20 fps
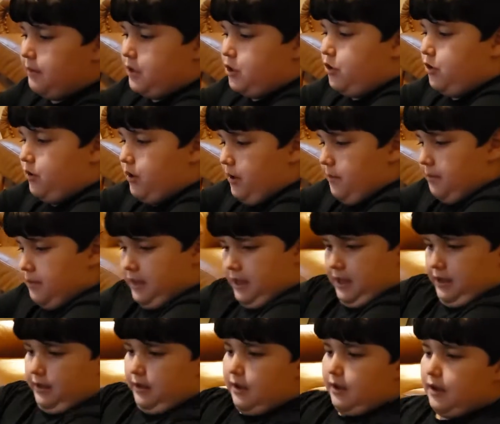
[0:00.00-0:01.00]
Petroleum
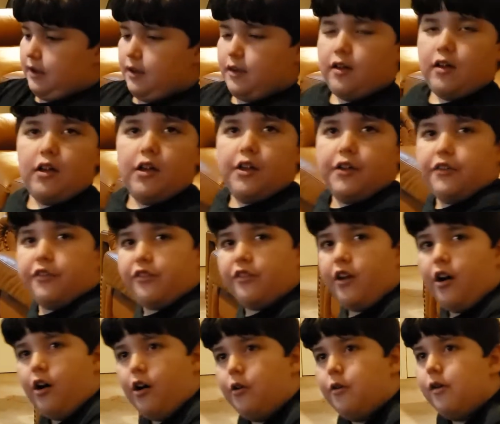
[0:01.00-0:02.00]
thing.
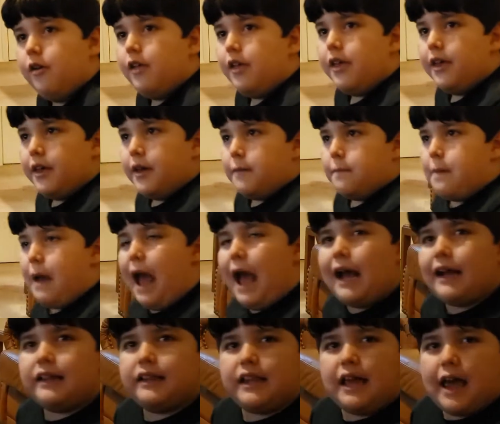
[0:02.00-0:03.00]
So,
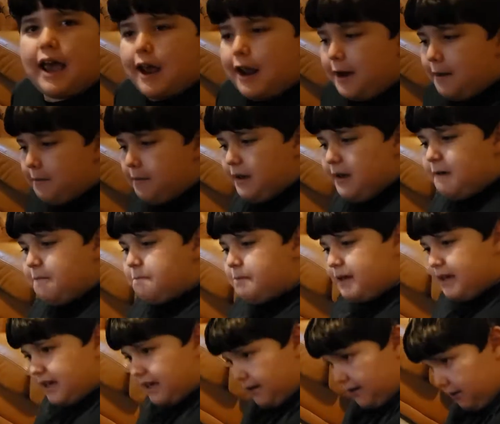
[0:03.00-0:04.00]
back then,
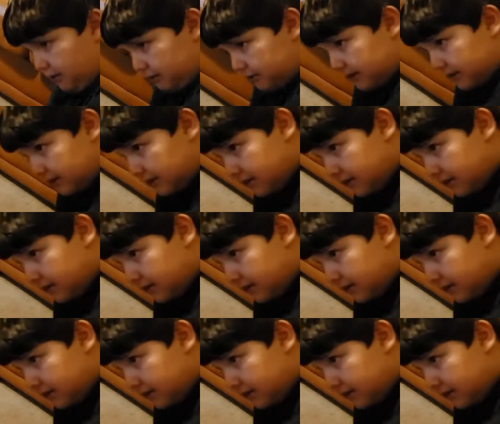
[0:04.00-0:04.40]
BP used